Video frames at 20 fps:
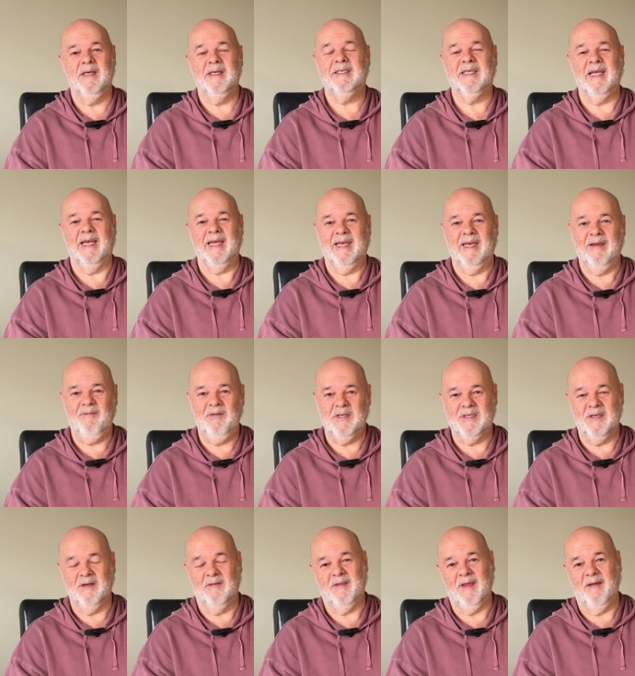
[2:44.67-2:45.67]
so you give
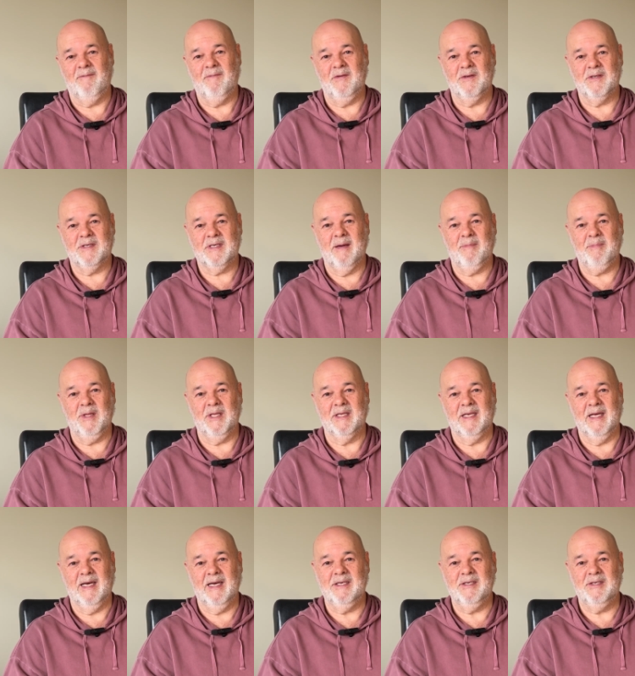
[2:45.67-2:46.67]
yourself that first couple of
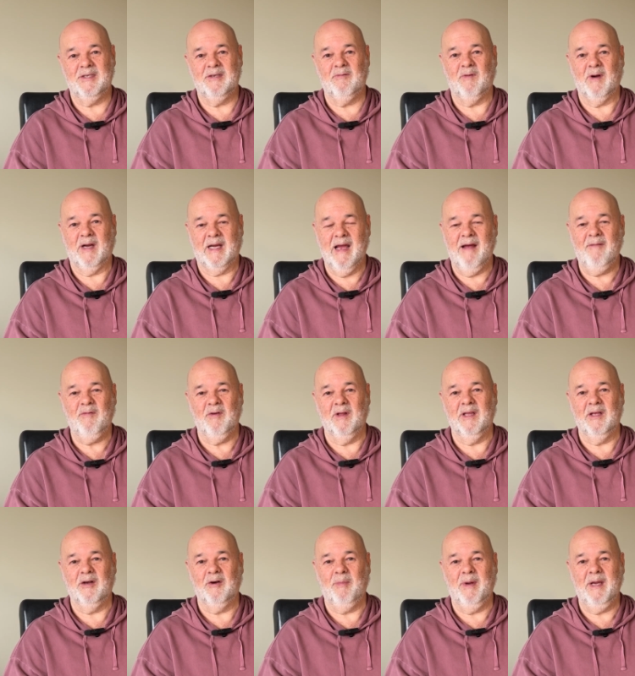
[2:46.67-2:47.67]
days to recover a
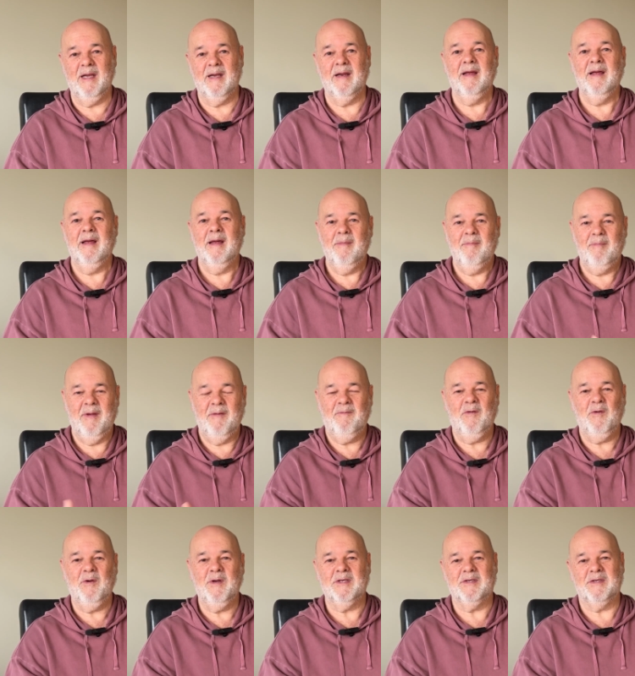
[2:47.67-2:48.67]
little bit
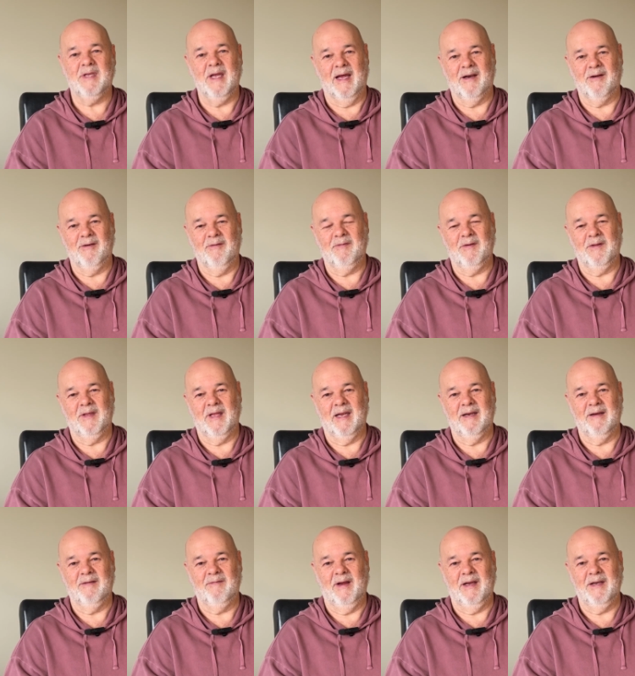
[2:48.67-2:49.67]
before you start off on that
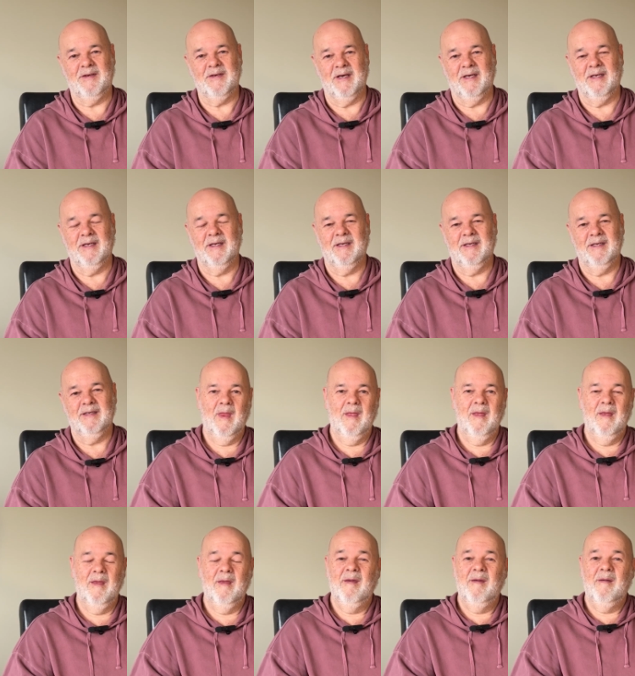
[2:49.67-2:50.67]
adventure.
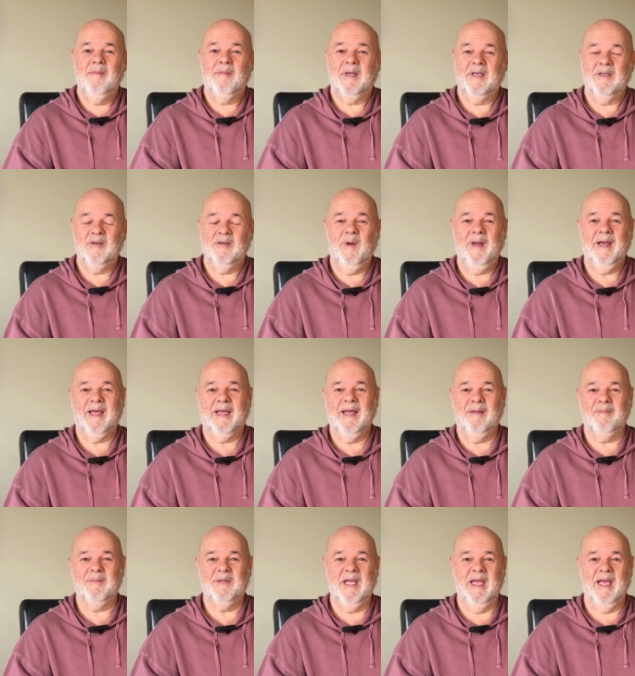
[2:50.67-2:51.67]
Because when it
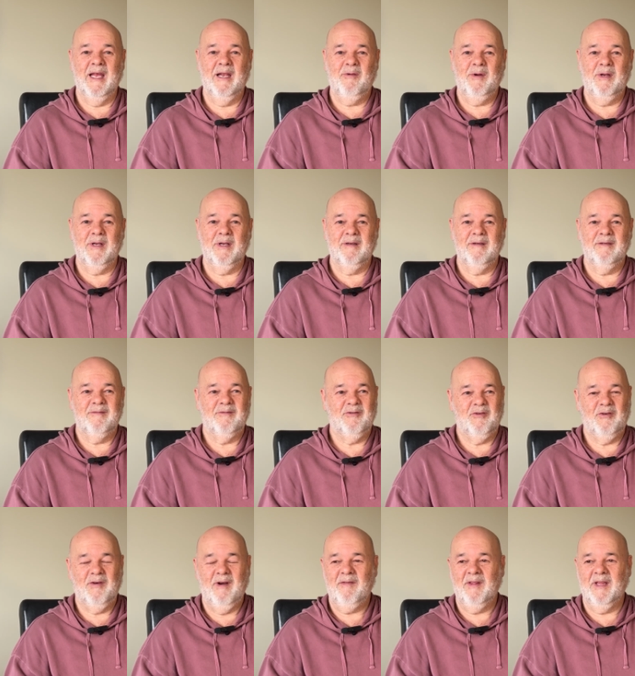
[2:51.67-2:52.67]
comes down to it,
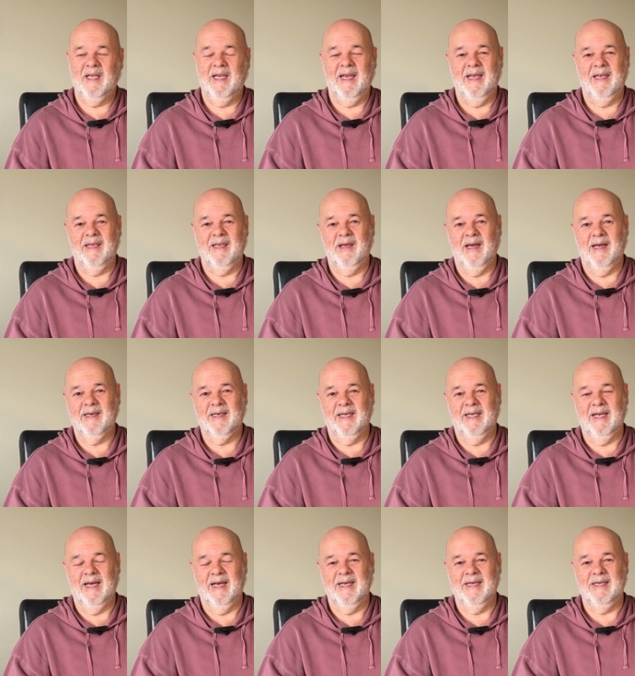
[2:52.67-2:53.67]
travel in our younger
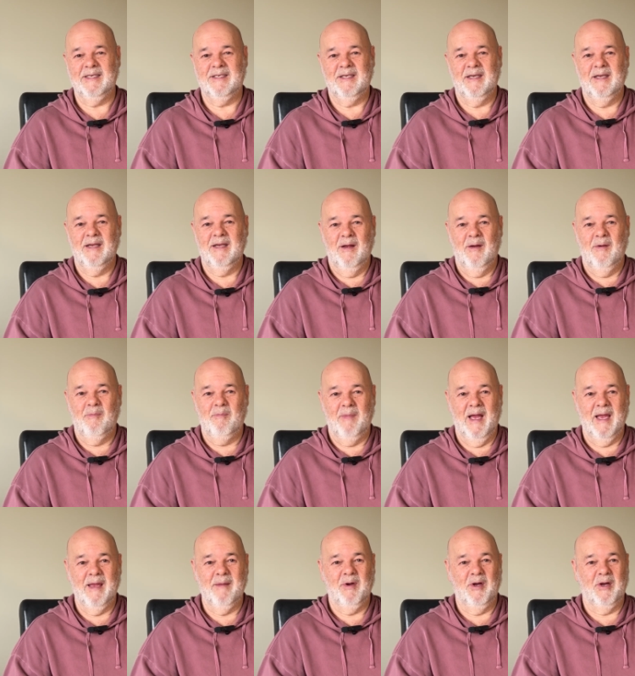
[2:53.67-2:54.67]
days
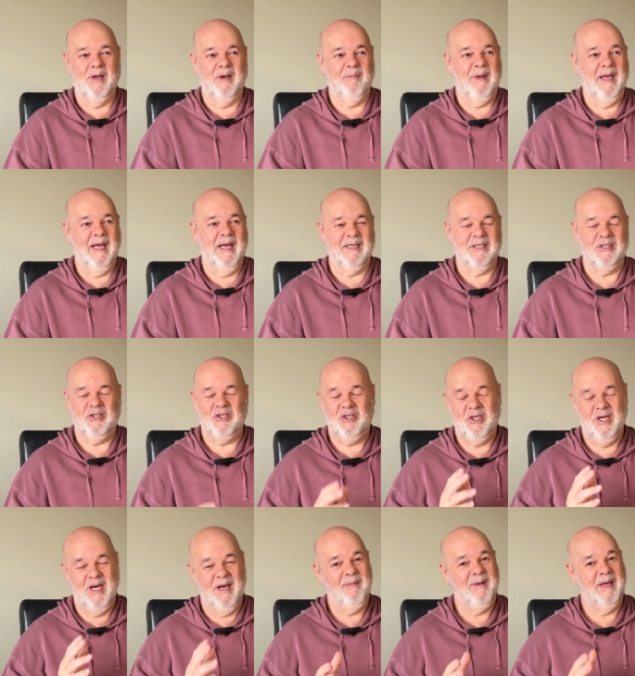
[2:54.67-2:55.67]
may have been about
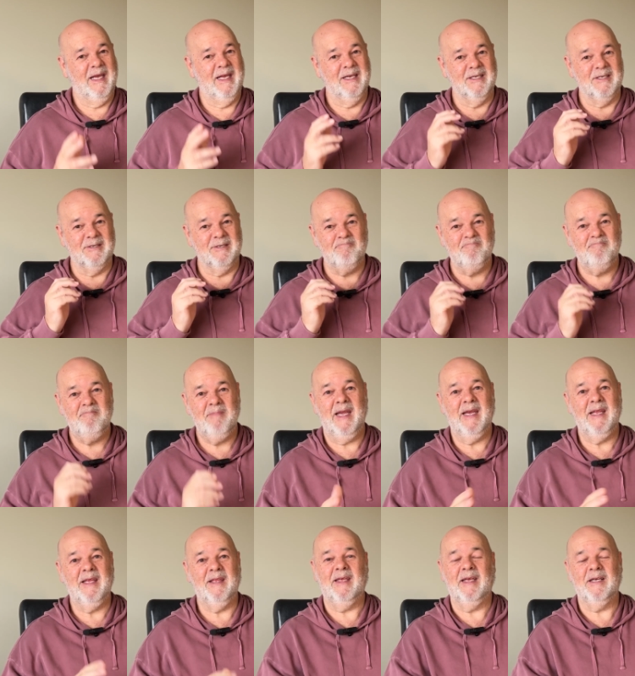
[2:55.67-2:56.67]
jamming in as
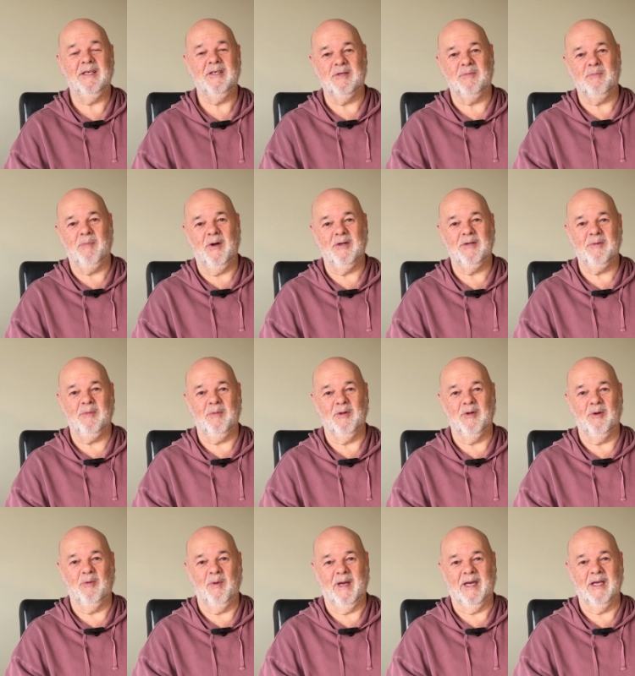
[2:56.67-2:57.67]
many things as possible
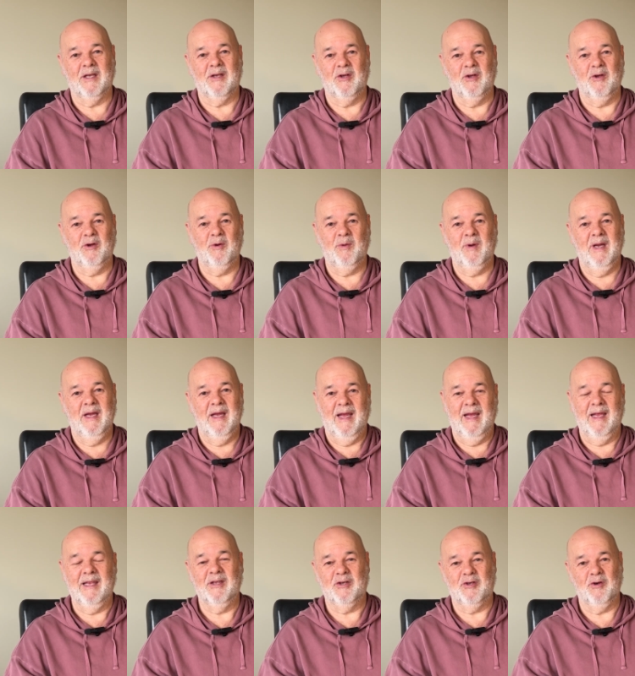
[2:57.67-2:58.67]
that we could do
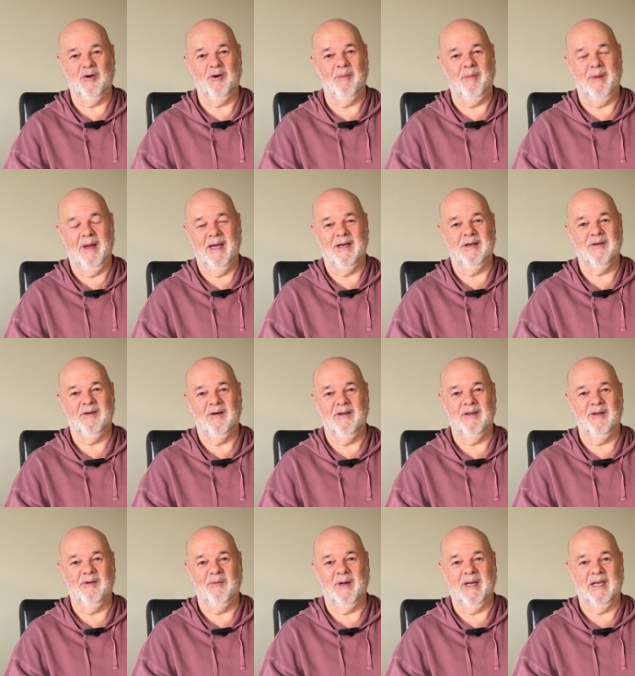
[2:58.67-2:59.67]
in the short amount of
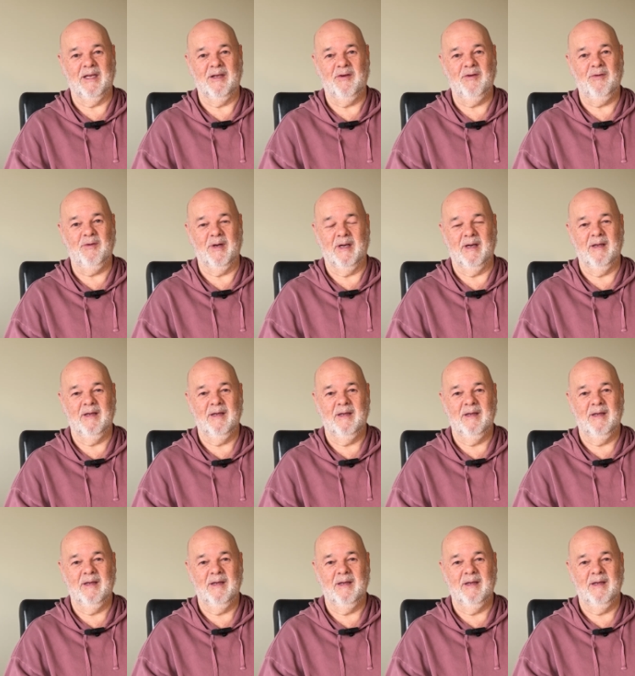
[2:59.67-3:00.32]
time that we could do it.